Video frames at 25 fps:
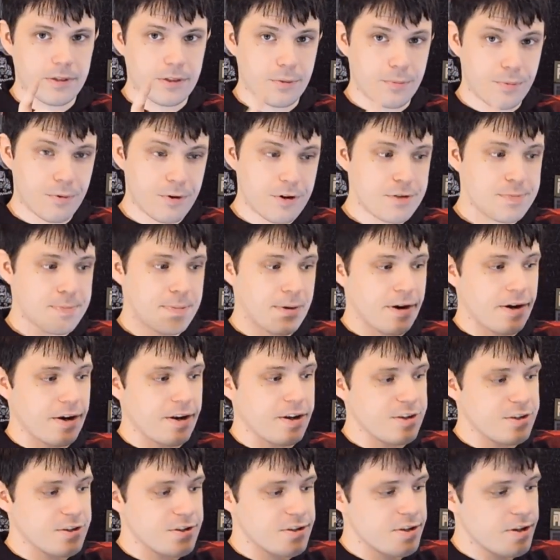the worst part
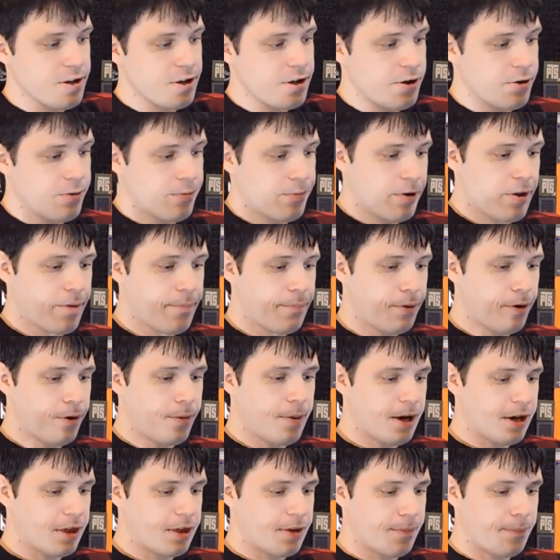is, when you pull
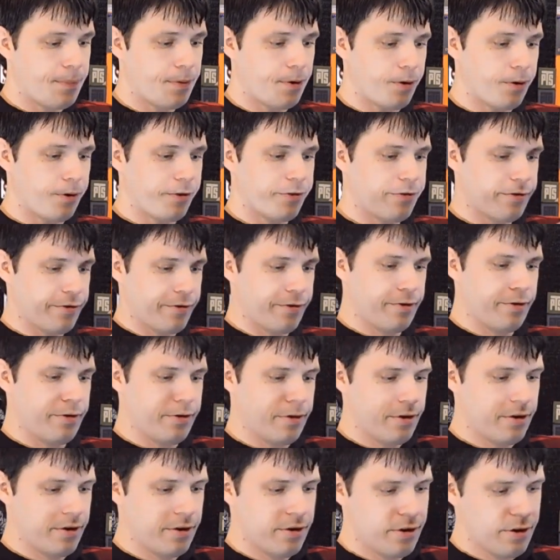back the bolt,
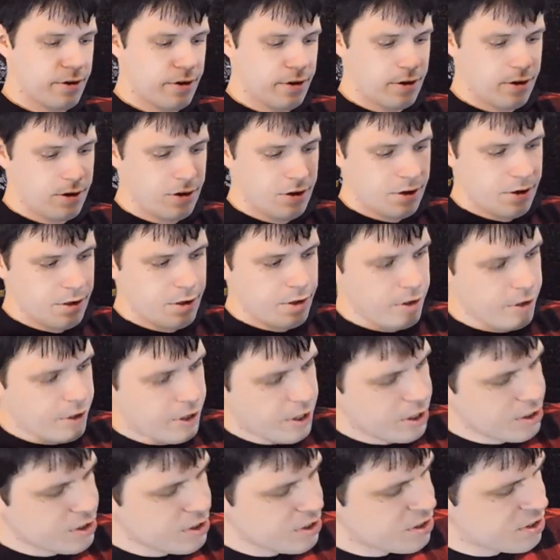you
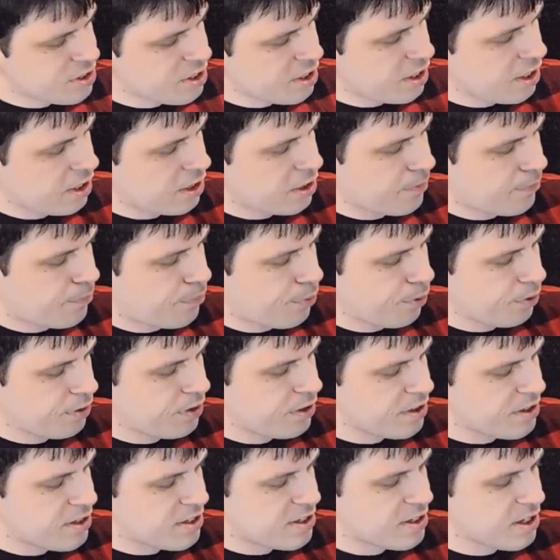can actually see that the bolt
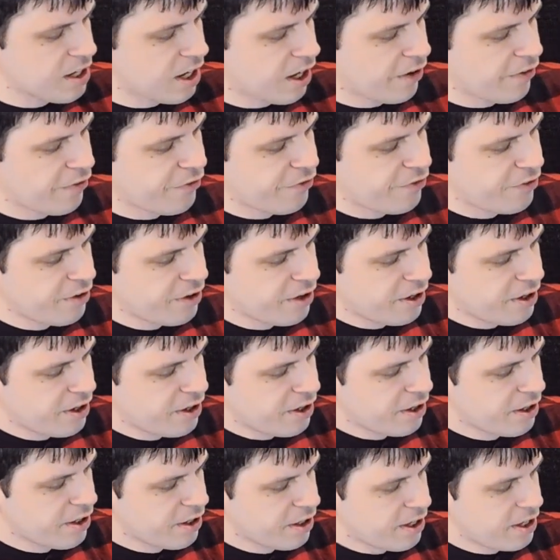itself
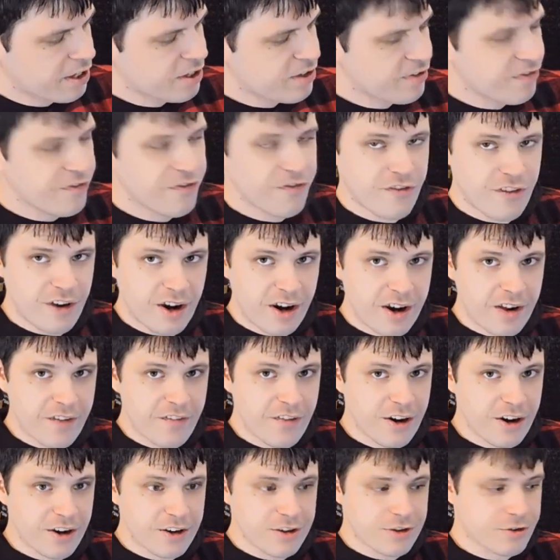gets
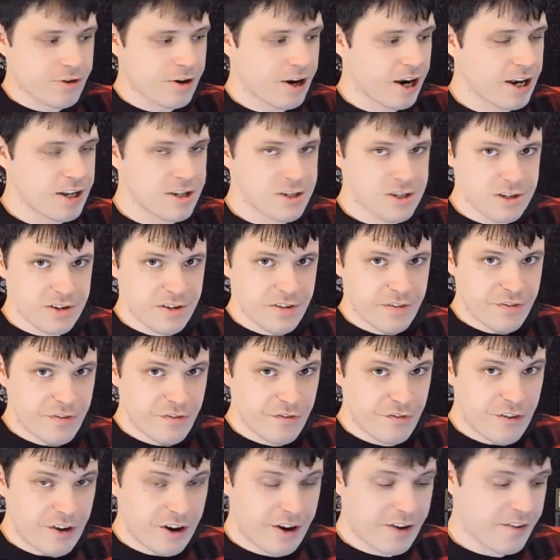very scratched
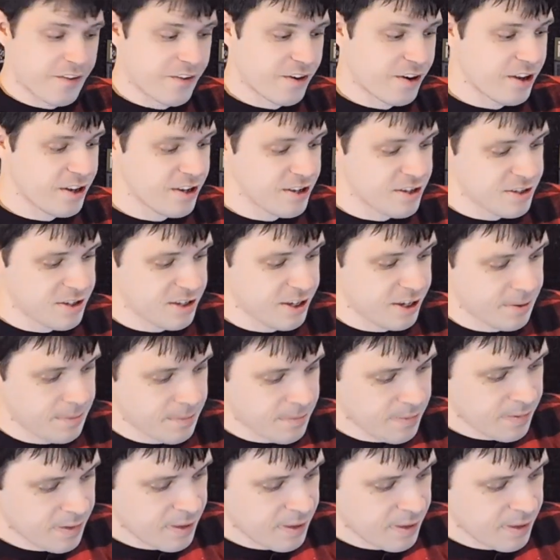very easily,